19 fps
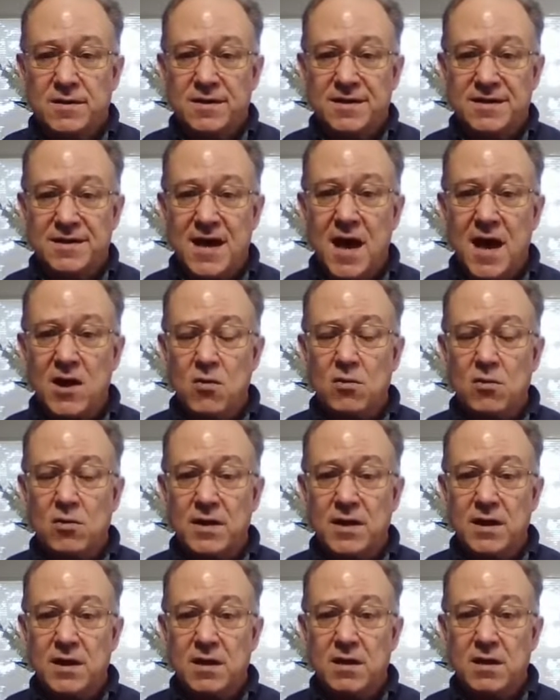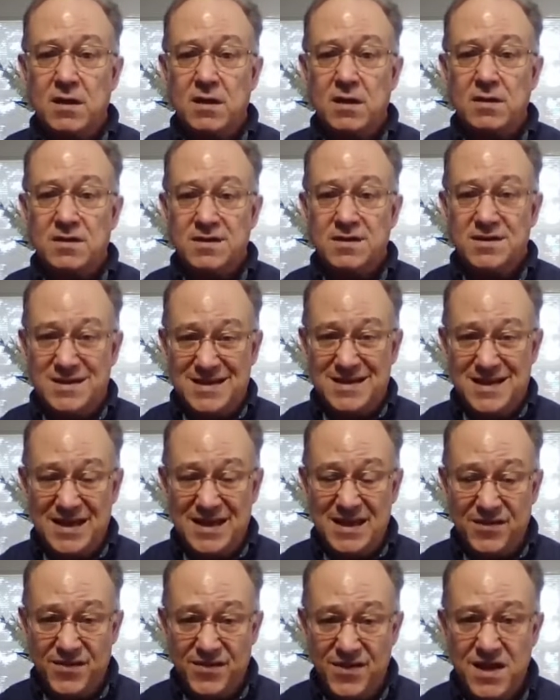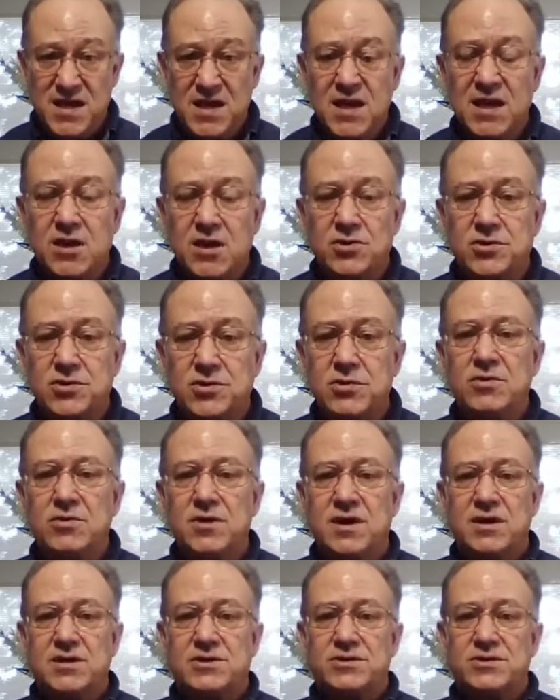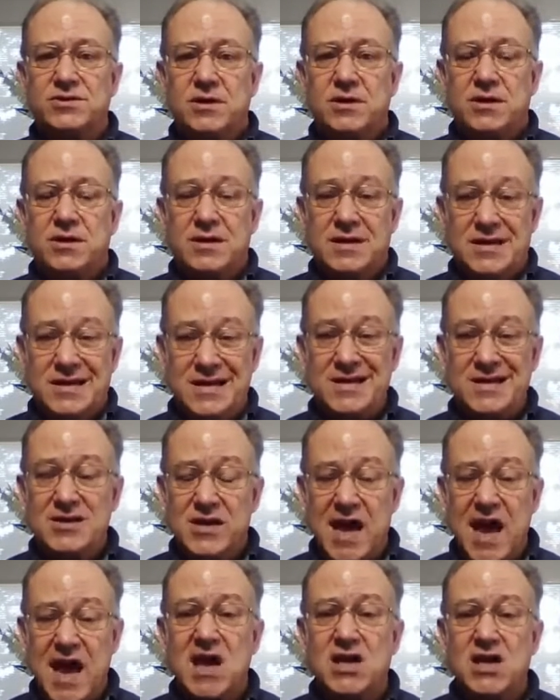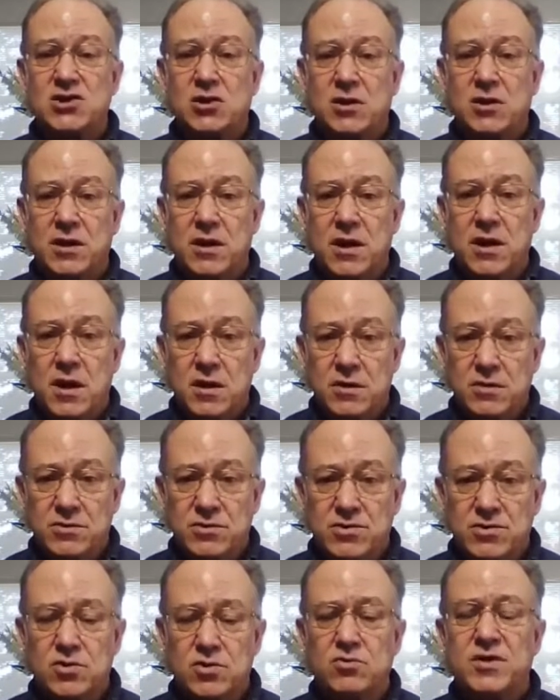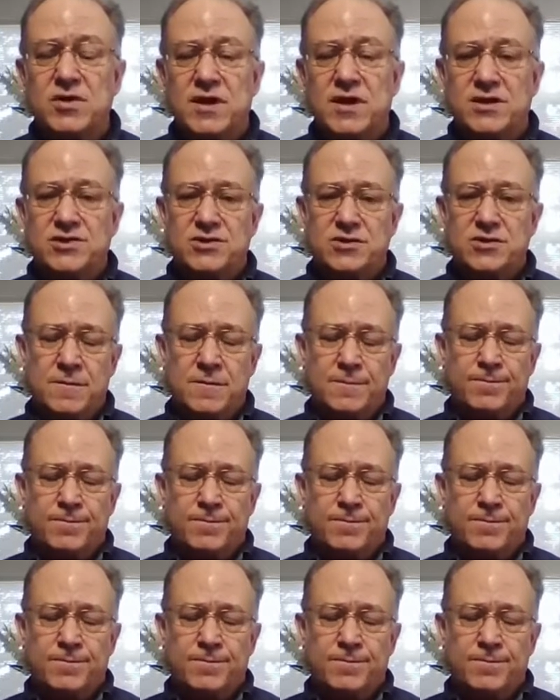not only did he think he could do this, he could actually do this.